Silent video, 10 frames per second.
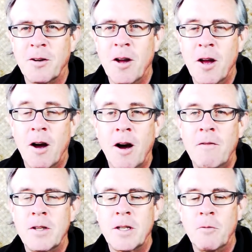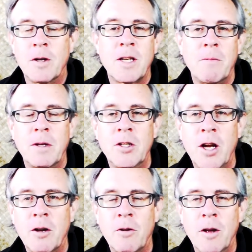so obviously once I'm in
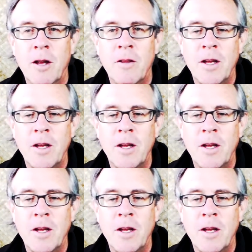jail,